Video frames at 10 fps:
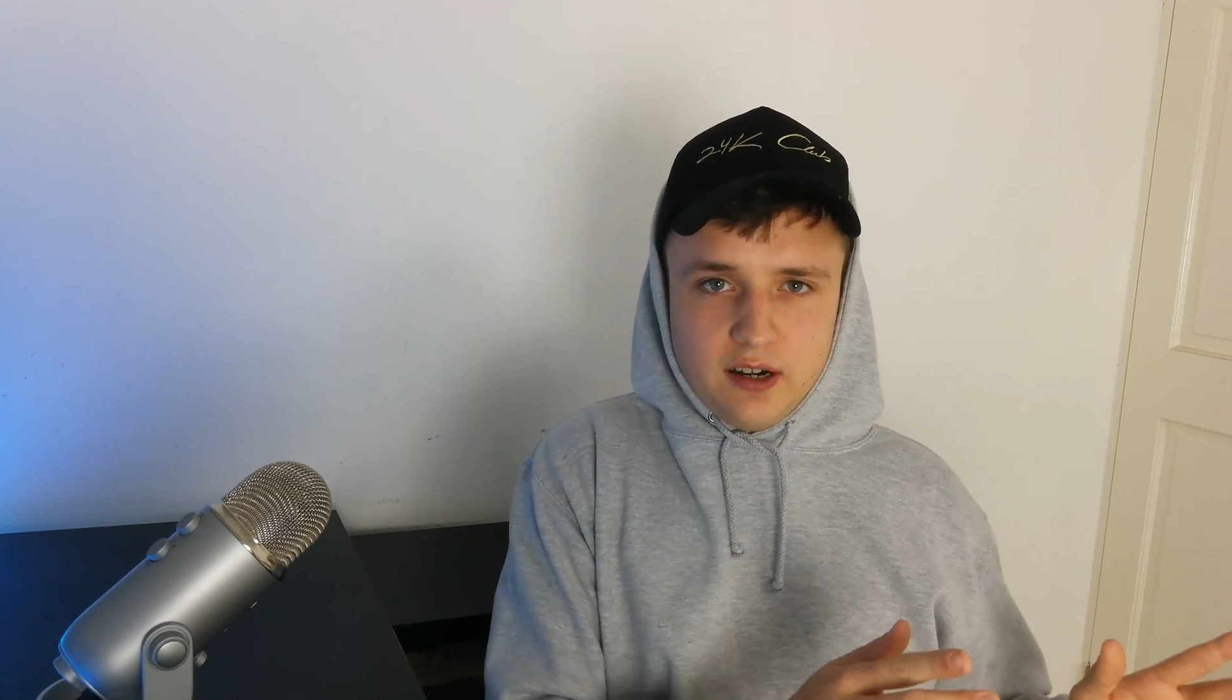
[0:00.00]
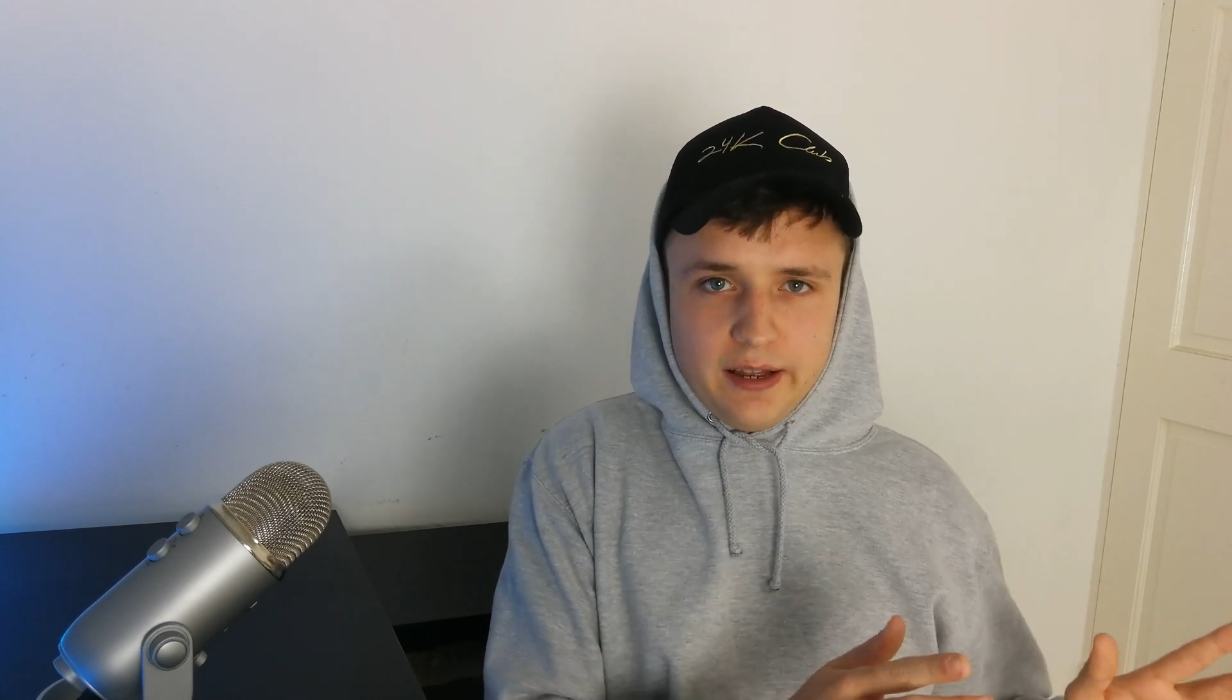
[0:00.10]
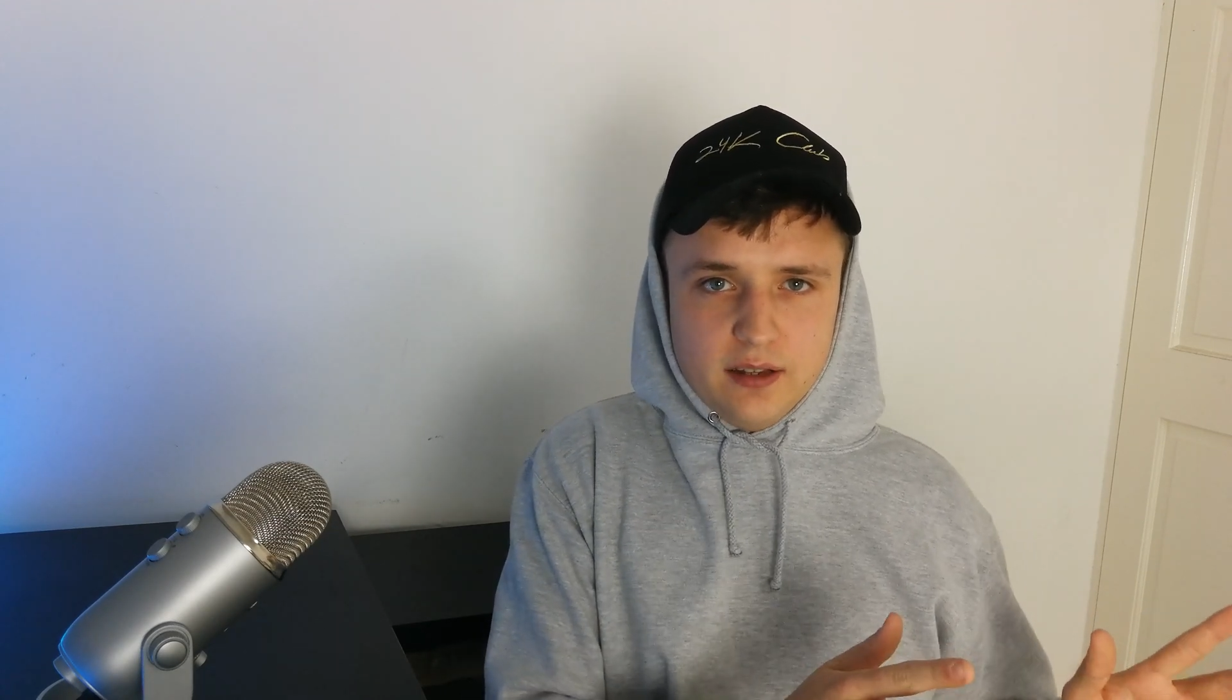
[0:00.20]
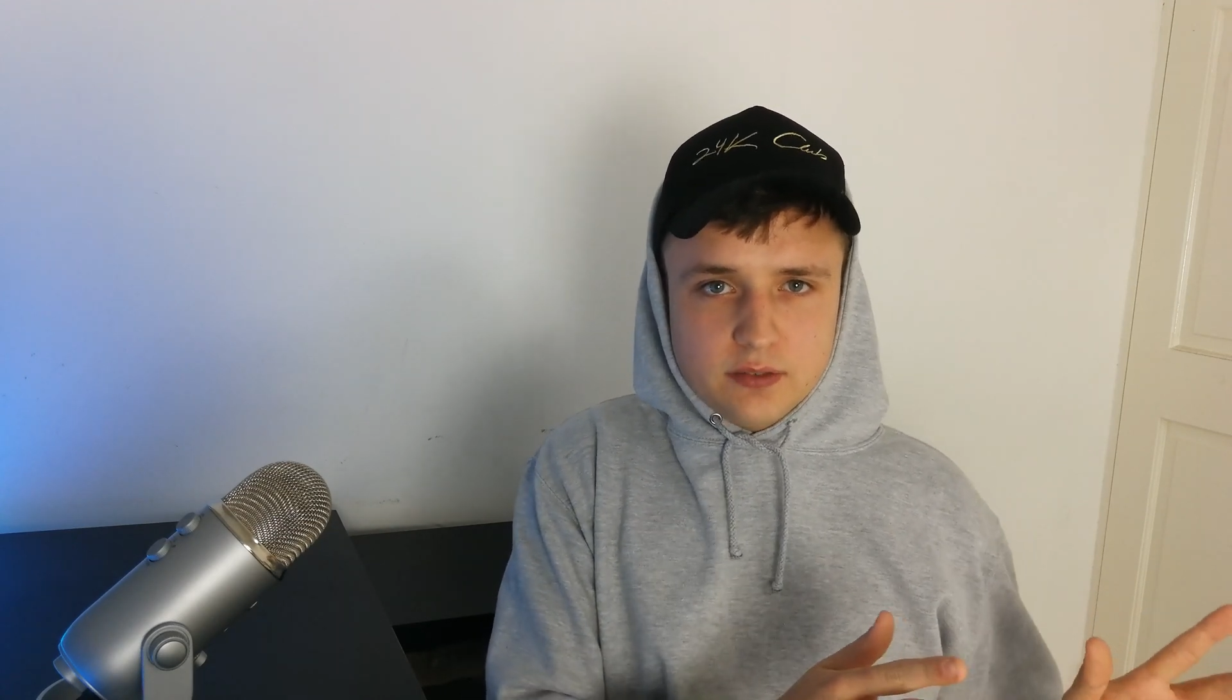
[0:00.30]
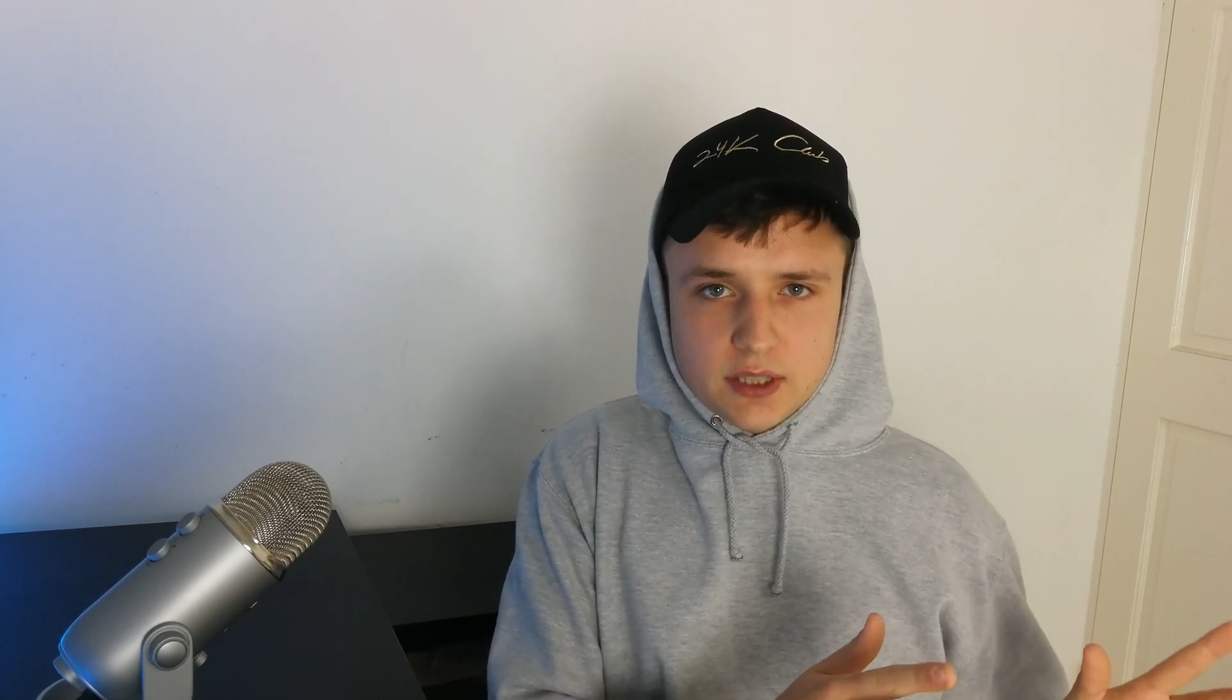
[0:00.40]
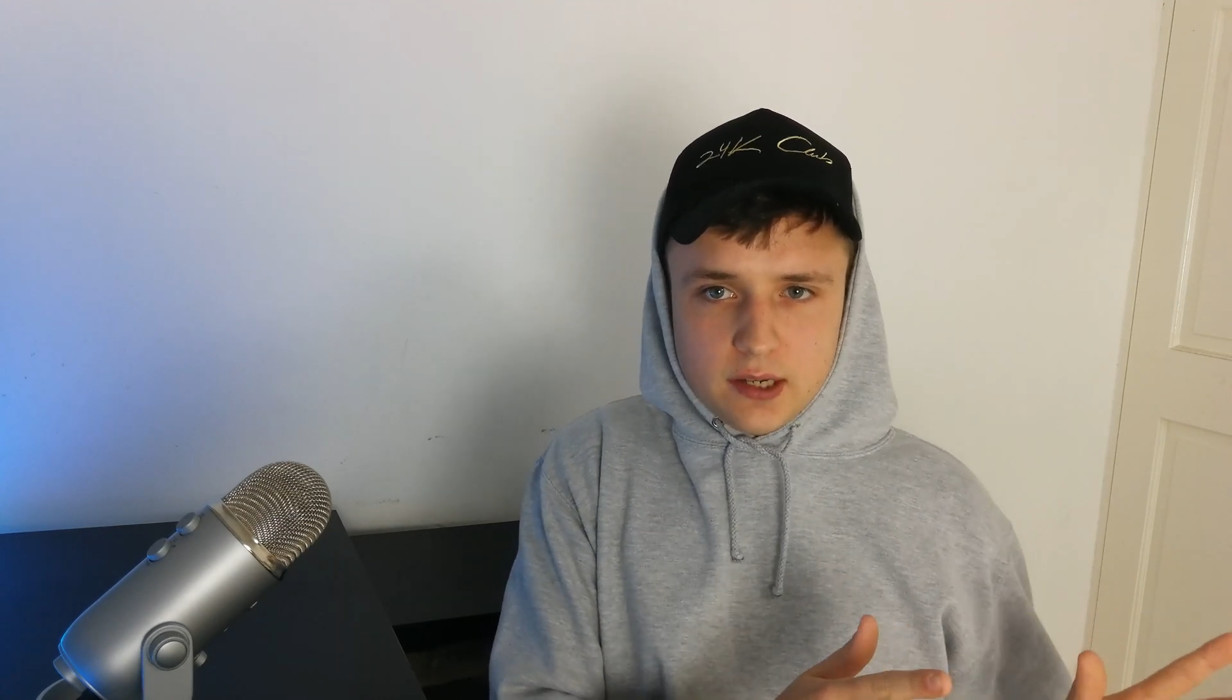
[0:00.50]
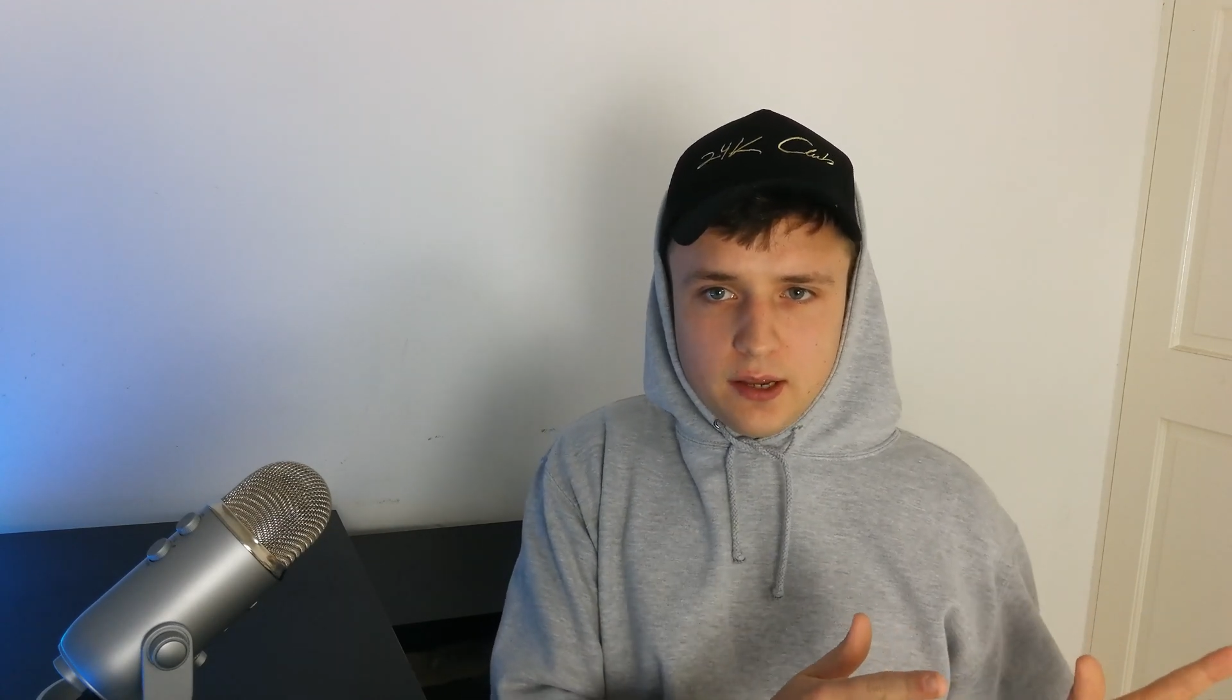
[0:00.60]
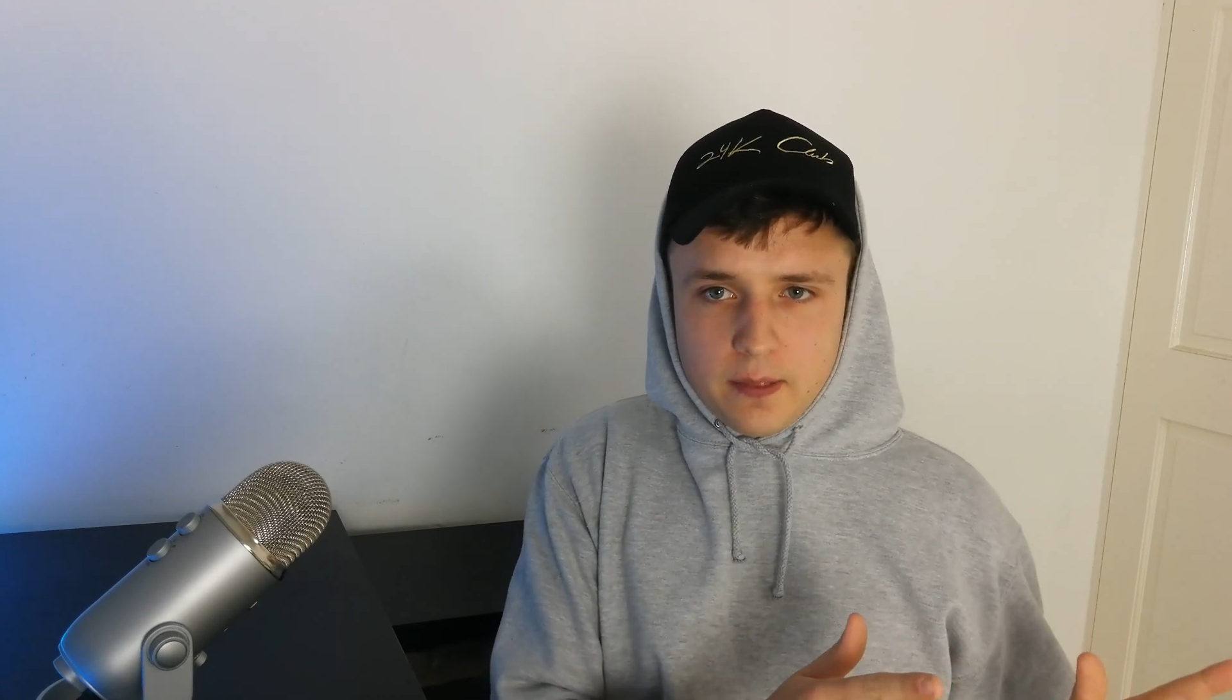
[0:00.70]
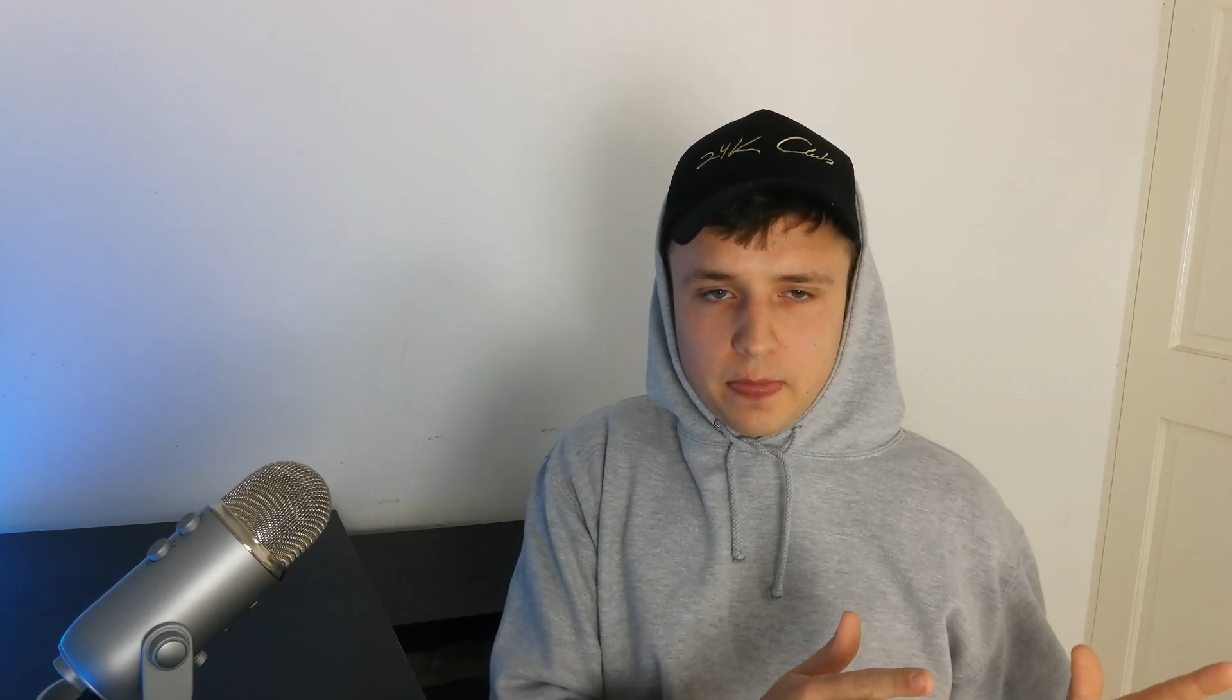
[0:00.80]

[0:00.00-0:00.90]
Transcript: their lives?